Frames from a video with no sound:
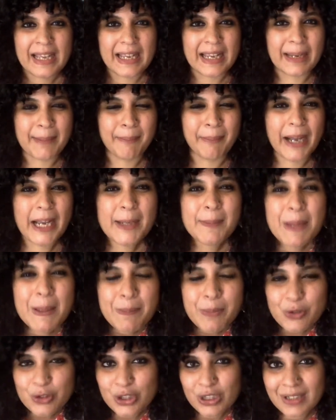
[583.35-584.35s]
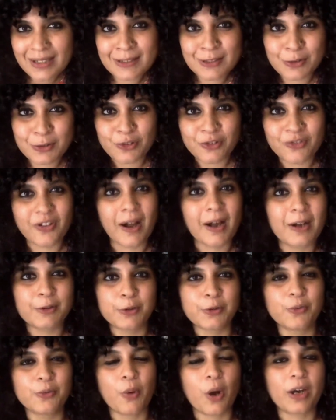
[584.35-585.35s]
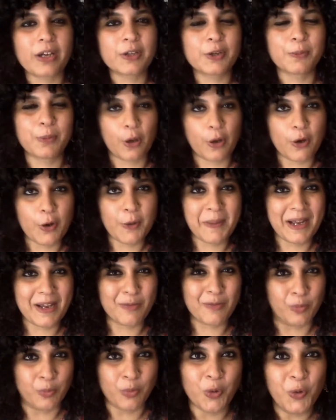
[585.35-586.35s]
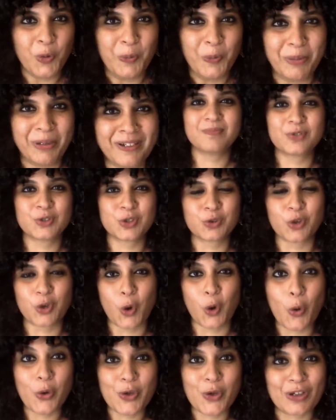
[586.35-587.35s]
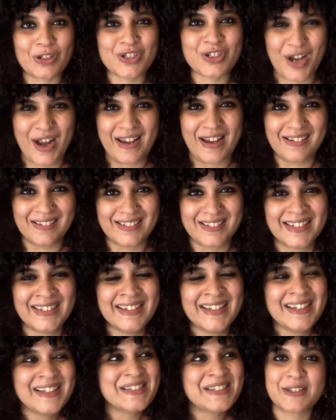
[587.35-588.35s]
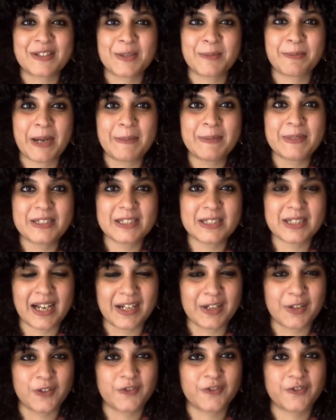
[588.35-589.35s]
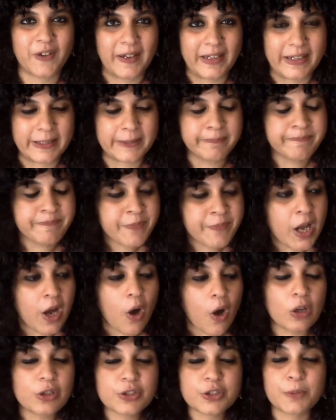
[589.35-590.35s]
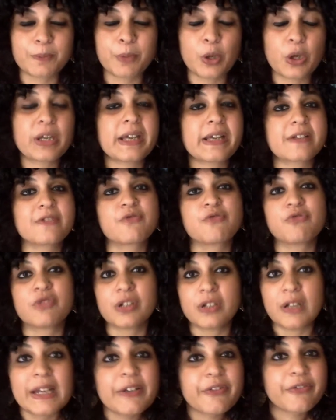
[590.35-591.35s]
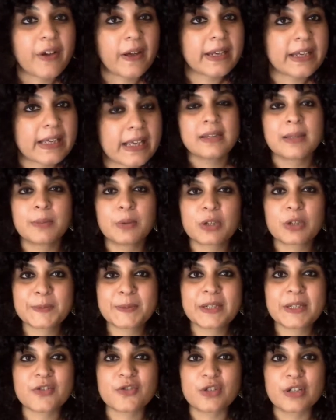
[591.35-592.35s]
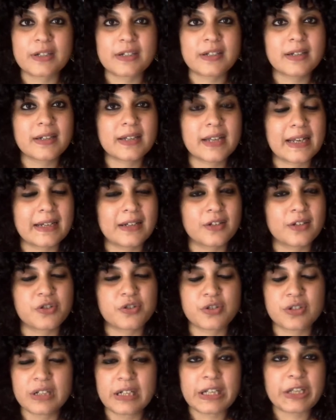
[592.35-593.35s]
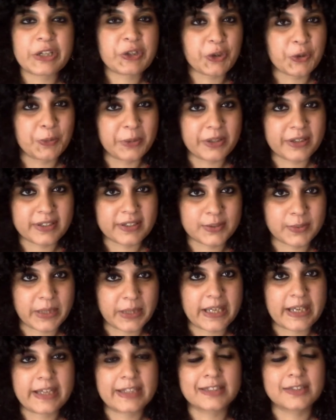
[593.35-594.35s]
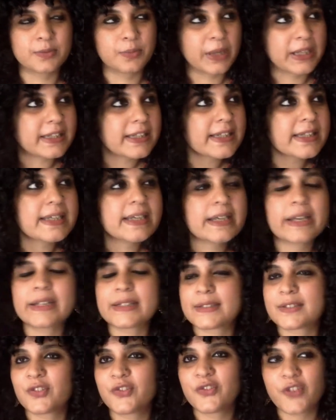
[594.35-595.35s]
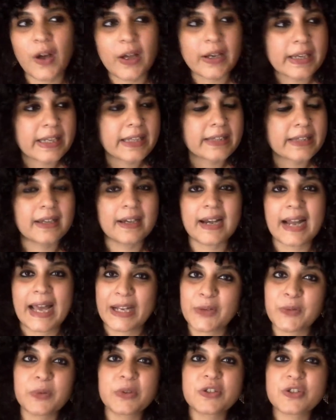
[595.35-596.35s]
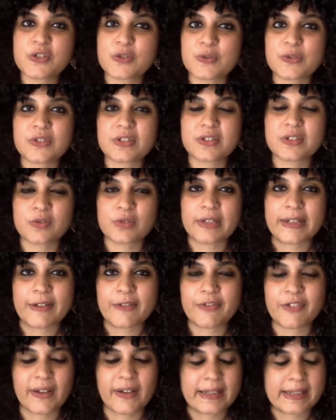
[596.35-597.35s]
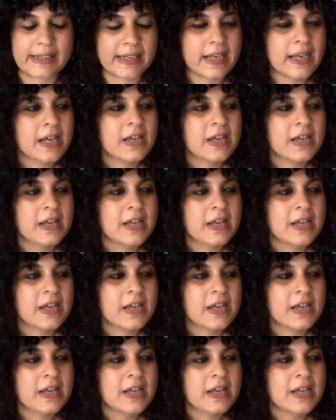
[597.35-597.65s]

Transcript: it might be pushing it too far to want to borrow my womb to grow your child. So the premise is kind of funny. Also, the book is really funny. The book's been written in a really humorous way. It's witty, it's funny, the language used is really funny.